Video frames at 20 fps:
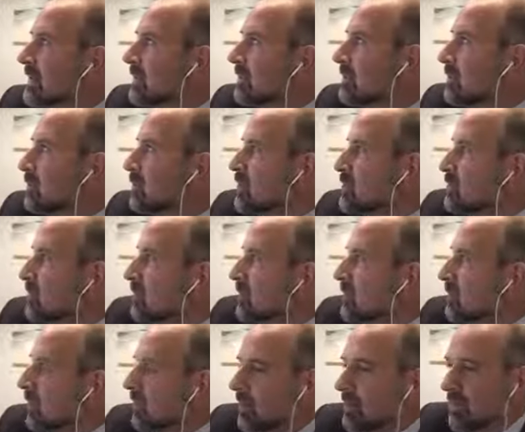which will come
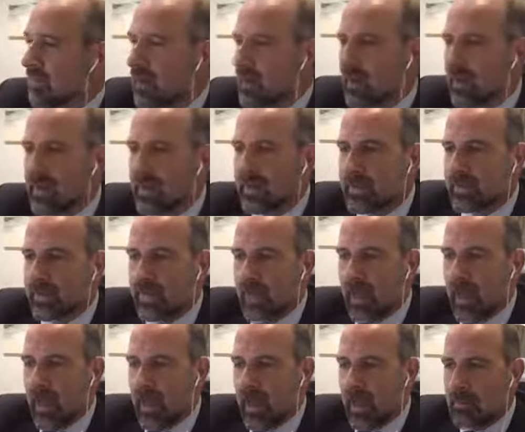up over here.
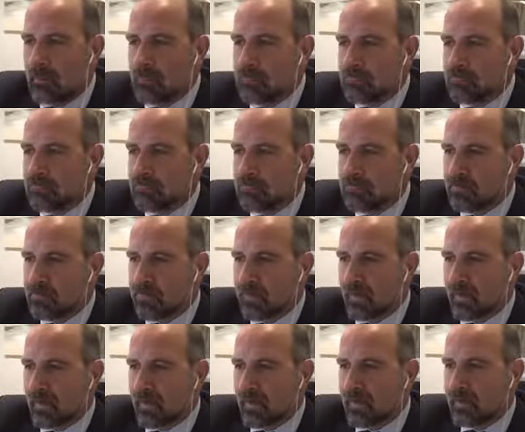But
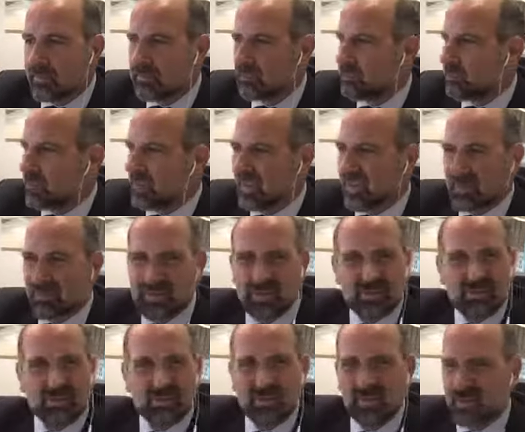that means I'm
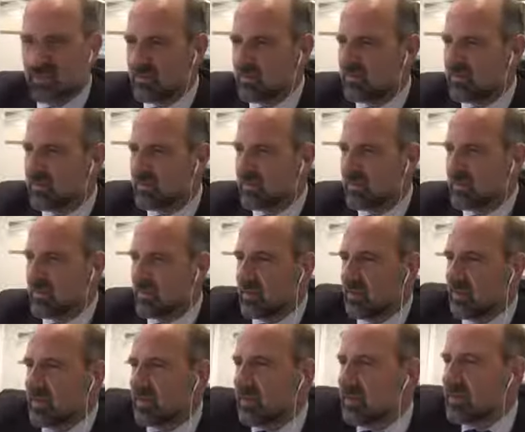looking at...
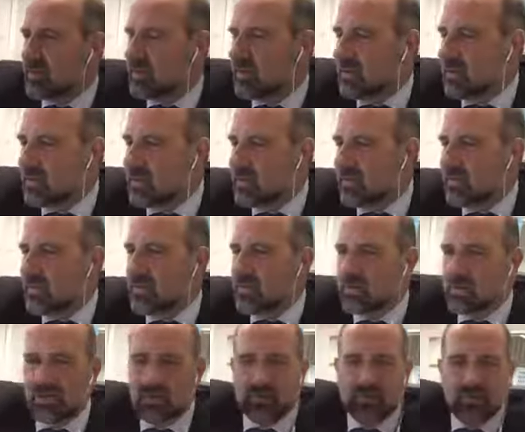That's confusing,
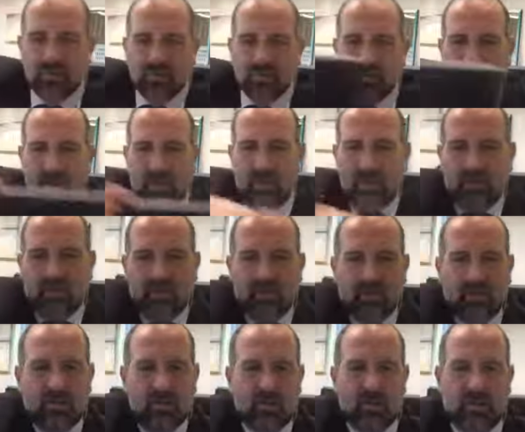I'm going to move that.
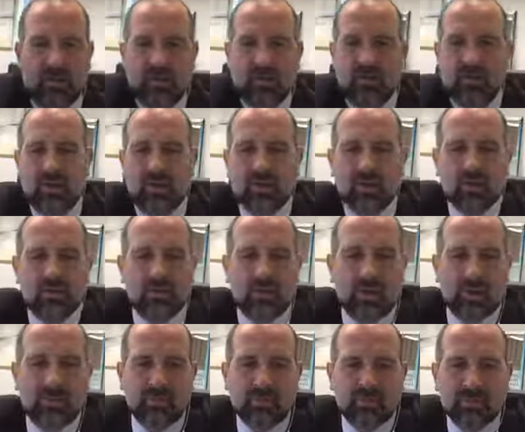Looking at two
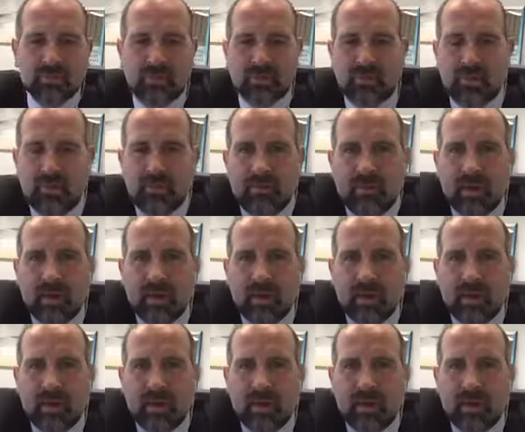cameras and stuff.